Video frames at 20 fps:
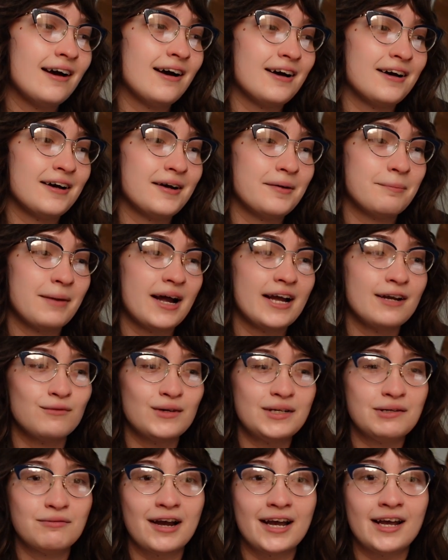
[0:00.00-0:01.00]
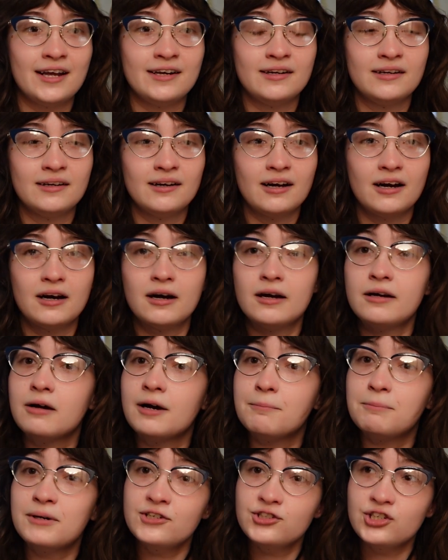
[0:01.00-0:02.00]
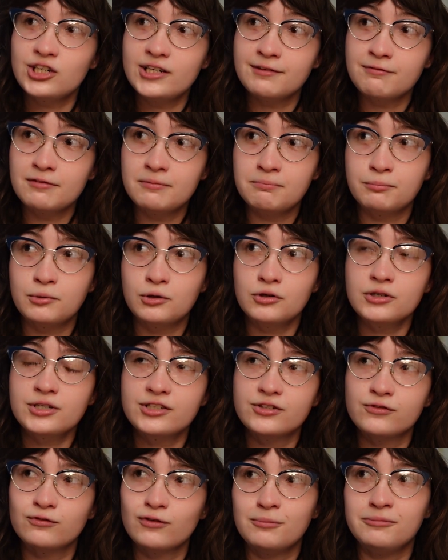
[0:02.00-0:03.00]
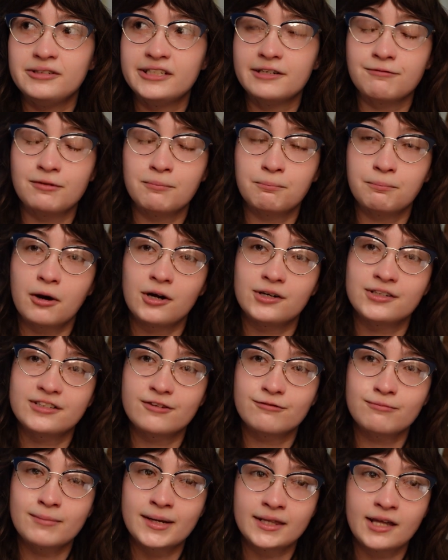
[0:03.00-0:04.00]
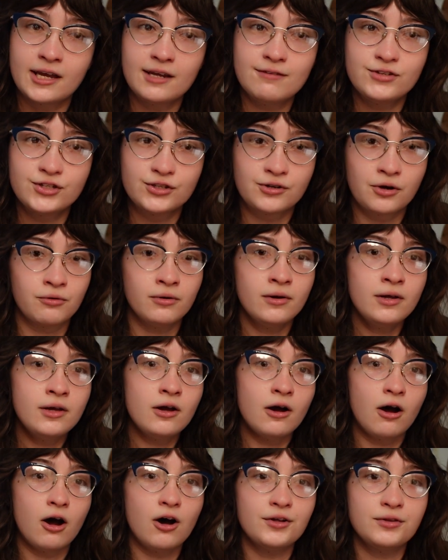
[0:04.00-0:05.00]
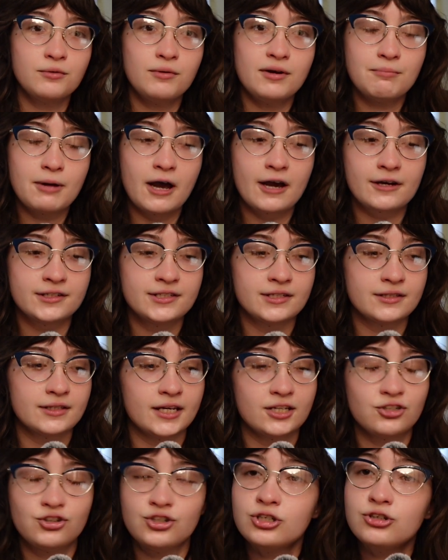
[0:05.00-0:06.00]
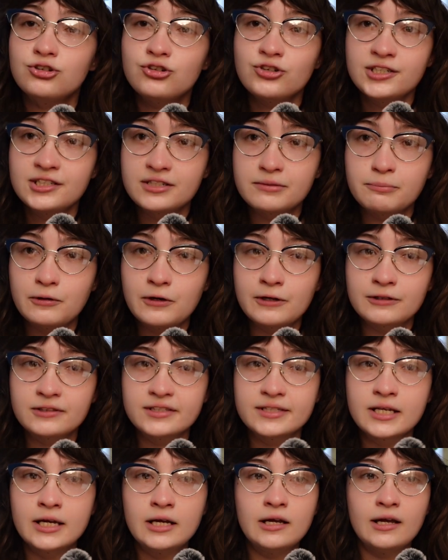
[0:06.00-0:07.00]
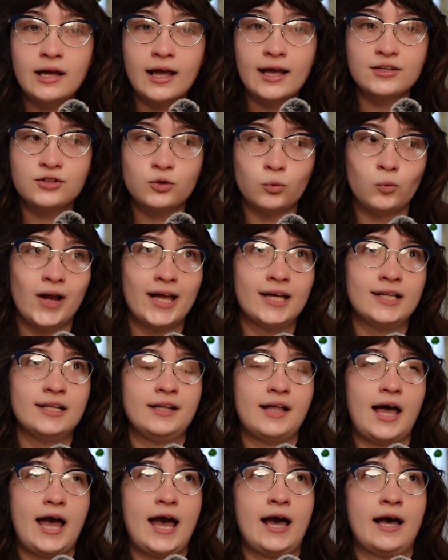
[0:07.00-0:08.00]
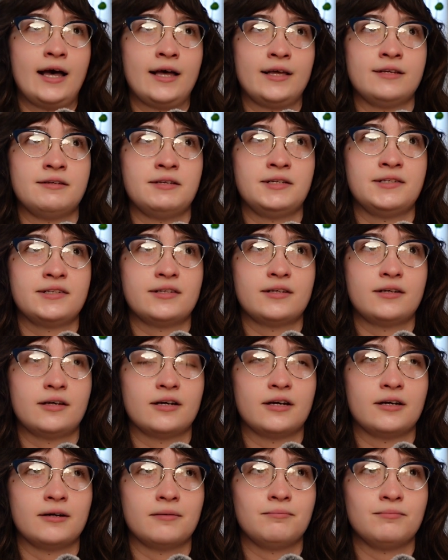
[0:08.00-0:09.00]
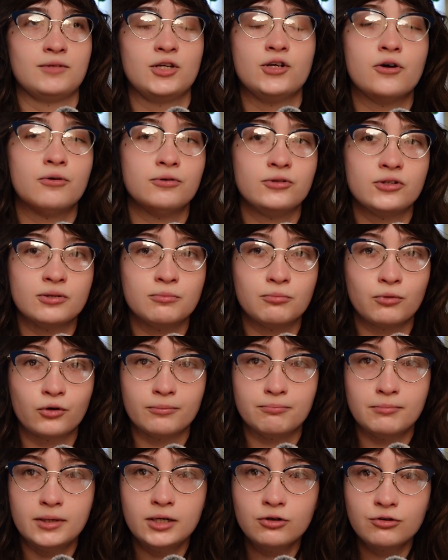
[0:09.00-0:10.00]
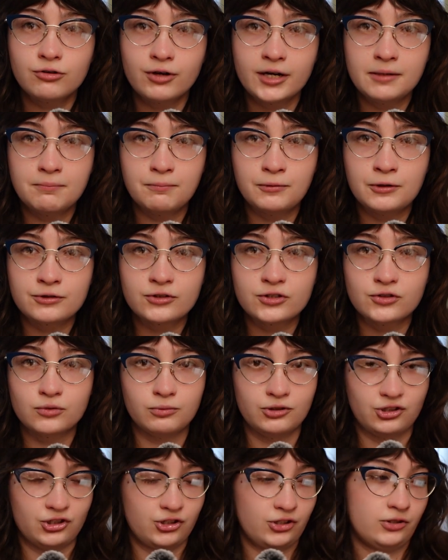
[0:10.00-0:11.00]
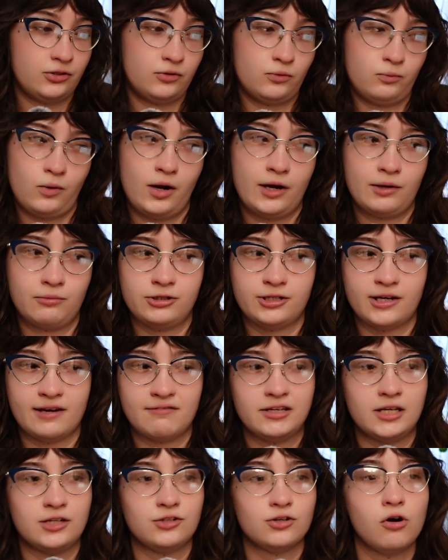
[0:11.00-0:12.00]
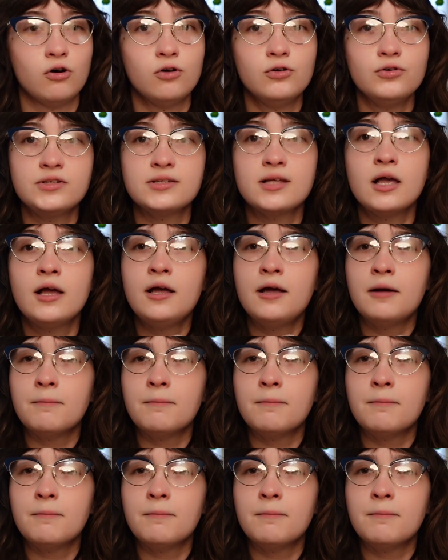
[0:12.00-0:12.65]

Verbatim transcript: Um, I reread a bunch of different books from different parts of my life. So, all the way back to like children's books, as well as, um, you know, some more middle grade books, which is why we're diving into holes.